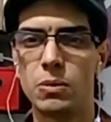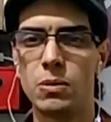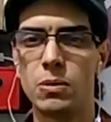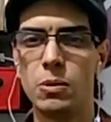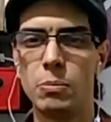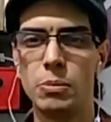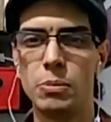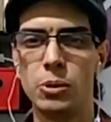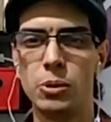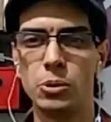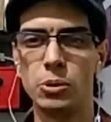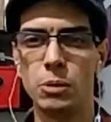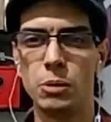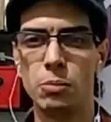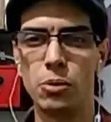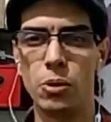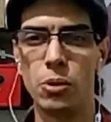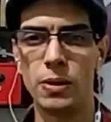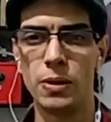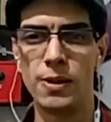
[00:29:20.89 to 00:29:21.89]
computer
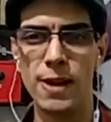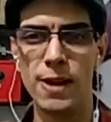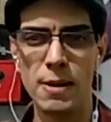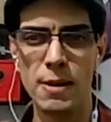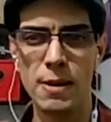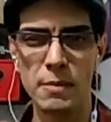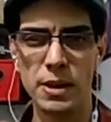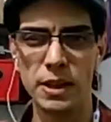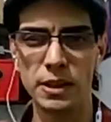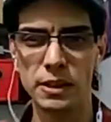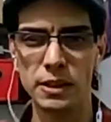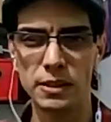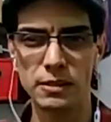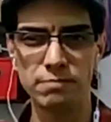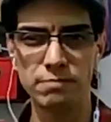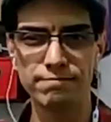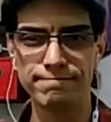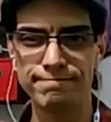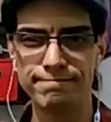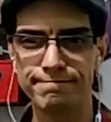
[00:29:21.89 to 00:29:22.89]
programming
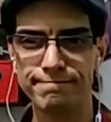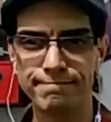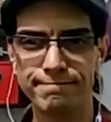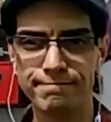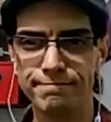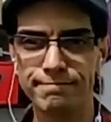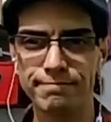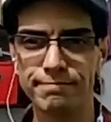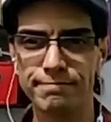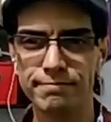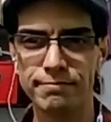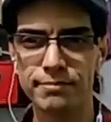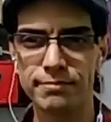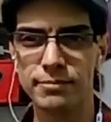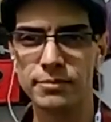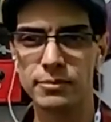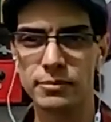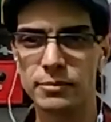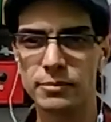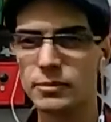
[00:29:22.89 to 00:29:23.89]

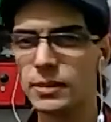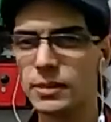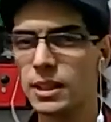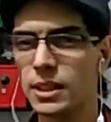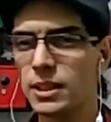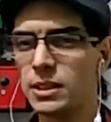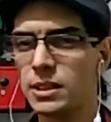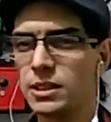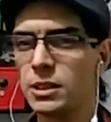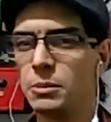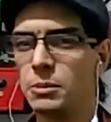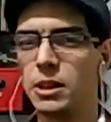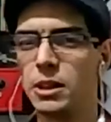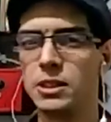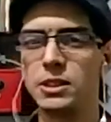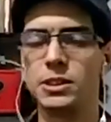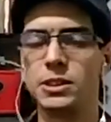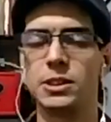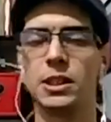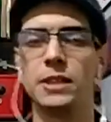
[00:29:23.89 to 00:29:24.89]
and some
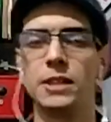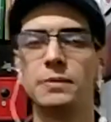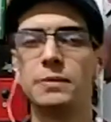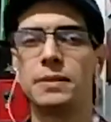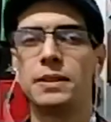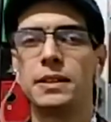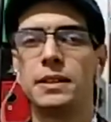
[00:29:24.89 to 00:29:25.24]
other stuff.